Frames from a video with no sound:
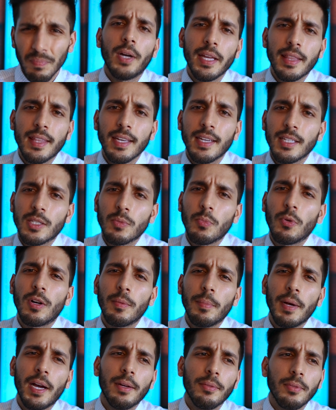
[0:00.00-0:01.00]
But I think it's more
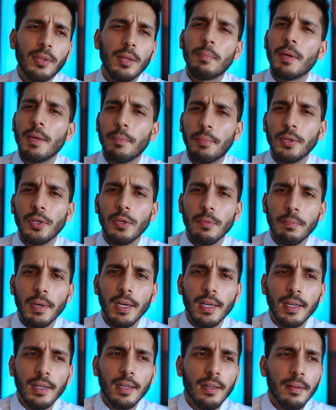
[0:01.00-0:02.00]
about the people you
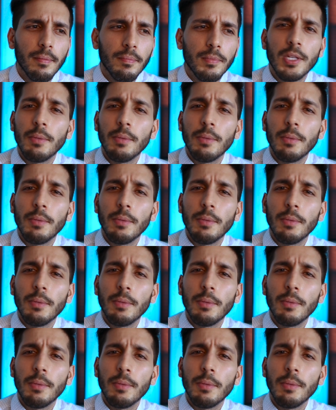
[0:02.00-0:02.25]
pick